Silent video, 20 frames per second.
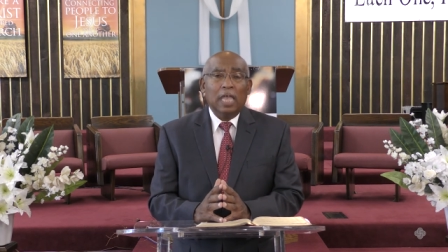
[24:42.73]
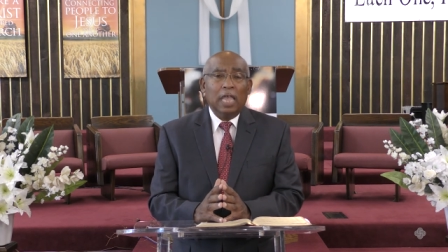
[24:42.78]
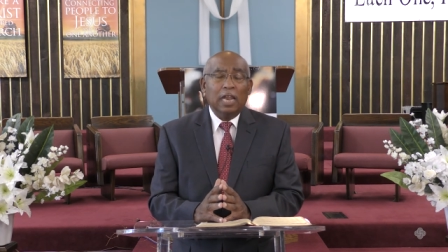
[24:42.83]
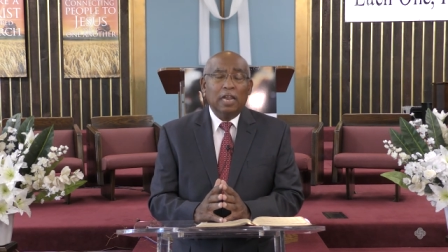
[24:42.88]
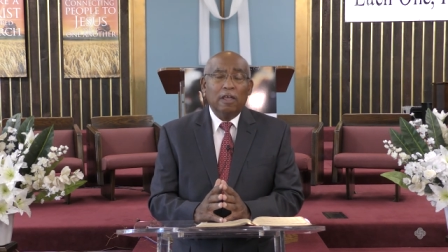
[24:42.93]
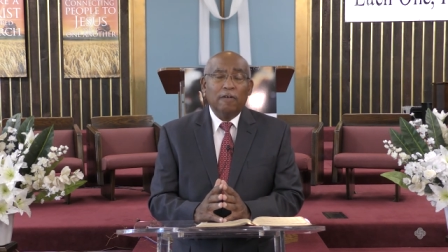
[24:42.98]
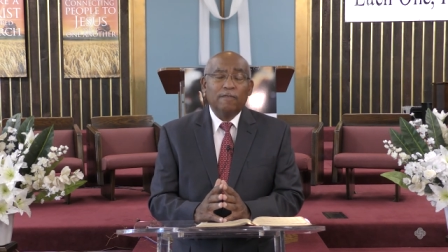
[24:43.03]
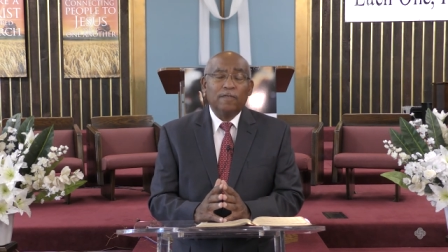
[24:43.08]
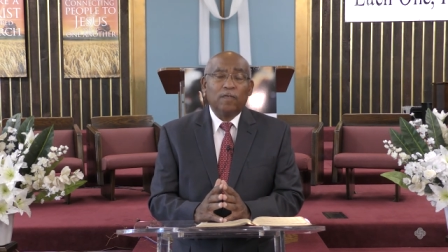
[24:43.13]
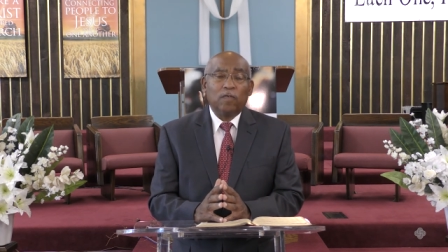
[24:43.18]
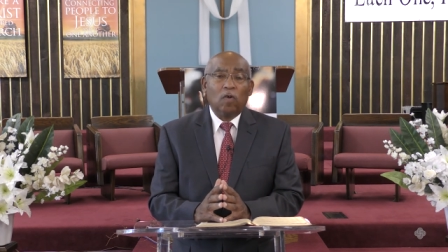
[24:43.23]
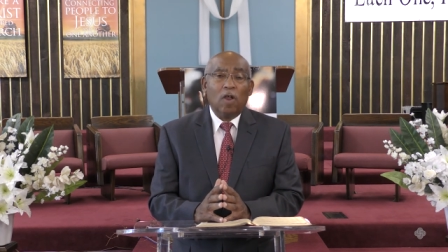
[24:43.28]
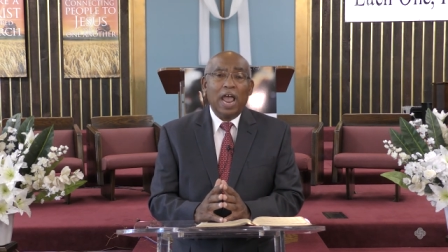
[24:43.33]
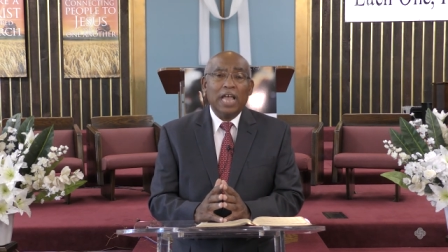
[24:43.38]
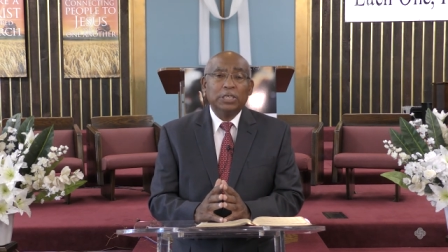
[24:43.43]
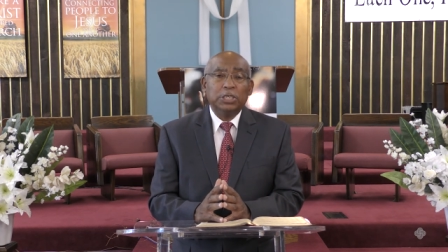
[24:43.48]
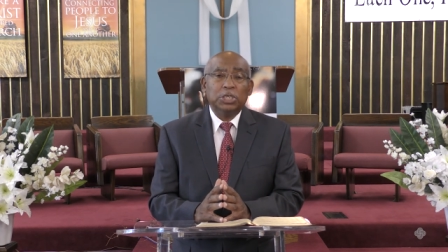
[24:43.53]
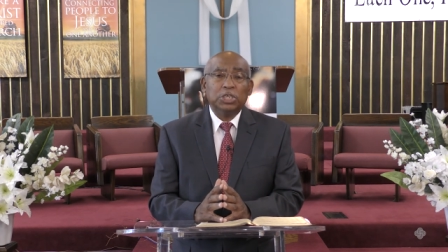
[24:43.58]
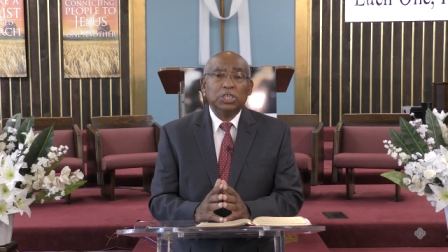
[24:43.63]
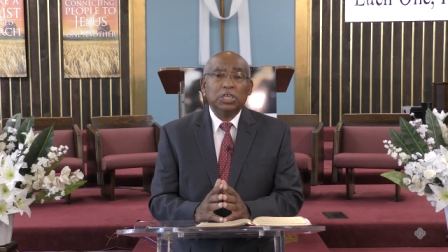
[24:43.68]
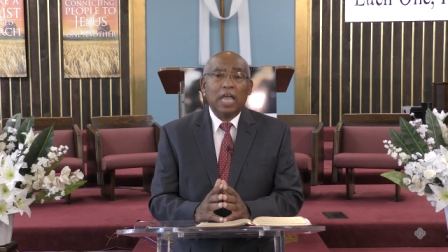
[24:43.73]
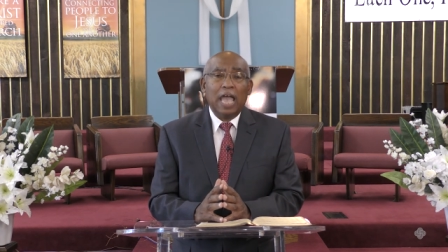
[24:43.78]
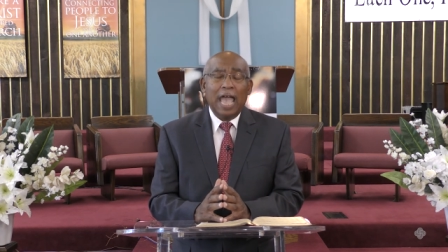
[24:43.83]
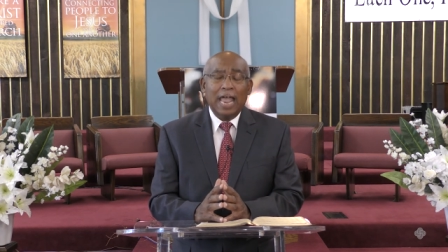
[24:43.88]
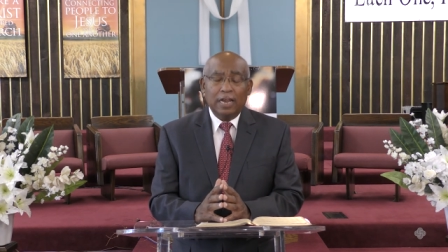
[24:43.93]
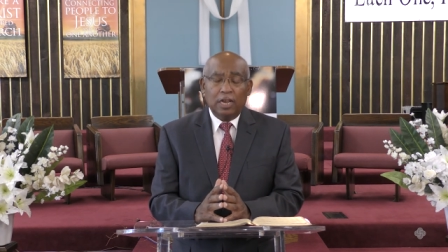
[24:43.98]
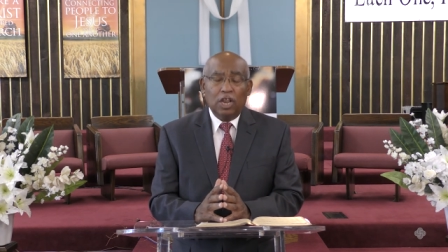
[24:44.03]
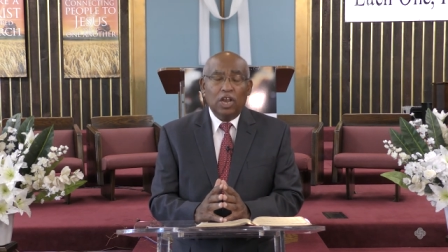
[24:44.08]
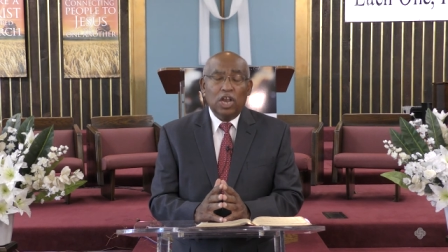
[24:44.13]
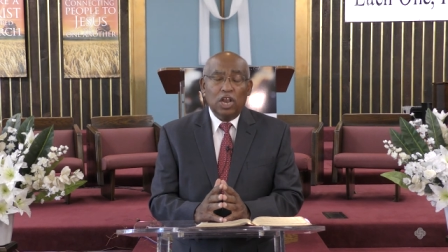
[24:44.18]
in the fresh
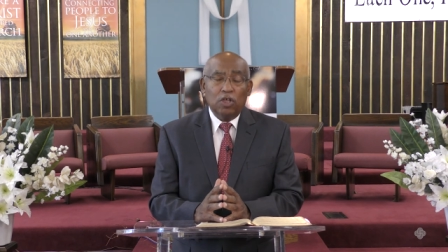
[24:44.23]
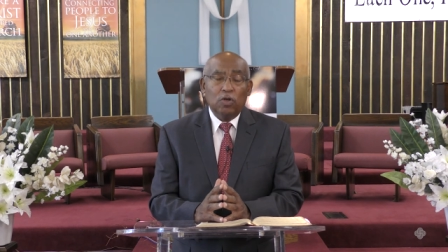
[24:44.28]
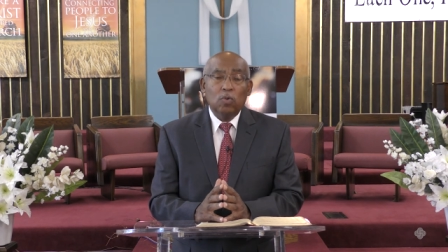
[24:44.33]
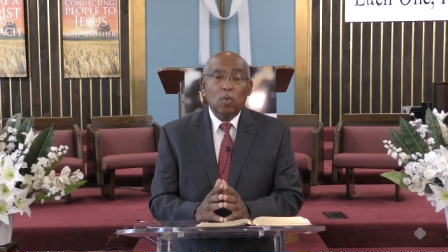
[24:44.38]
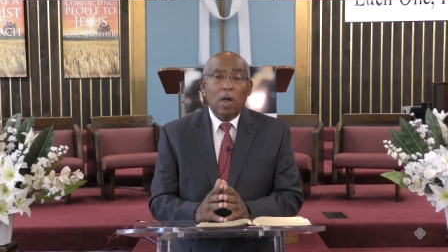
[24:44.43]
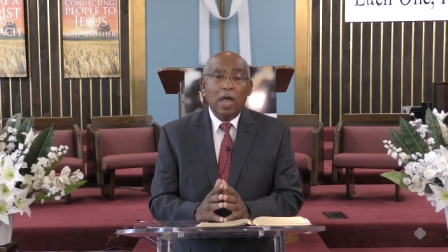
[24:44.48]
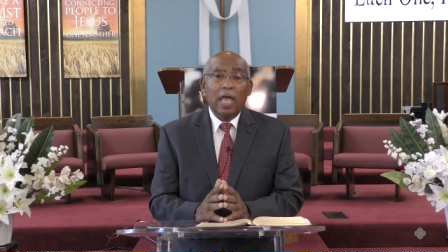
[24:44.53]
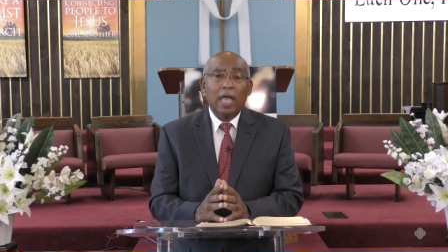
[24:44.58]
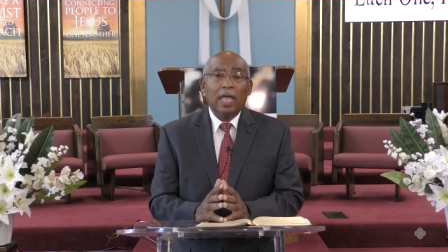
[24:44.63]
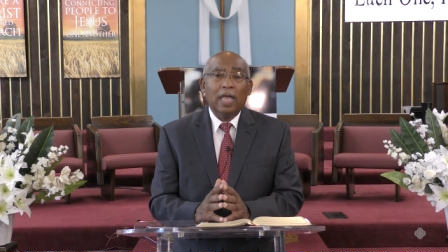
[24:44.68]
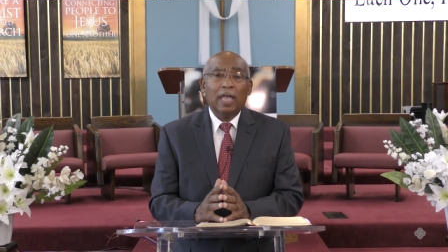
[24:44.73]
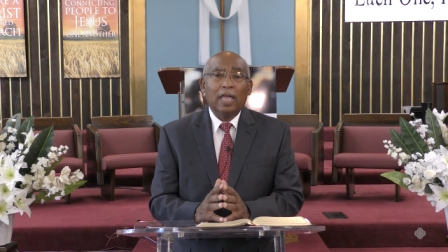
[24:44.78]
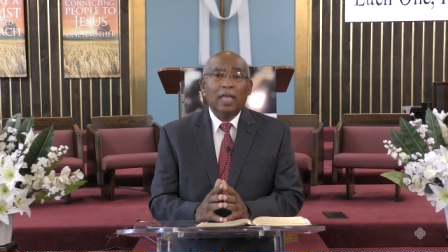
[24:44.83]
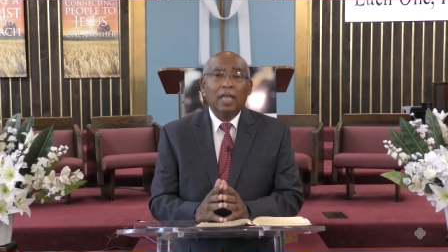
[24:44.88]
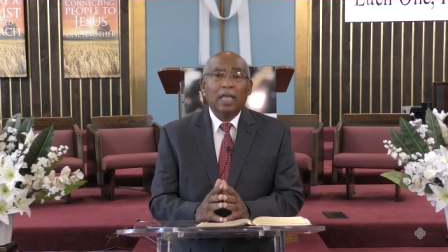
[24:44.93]
and the new way.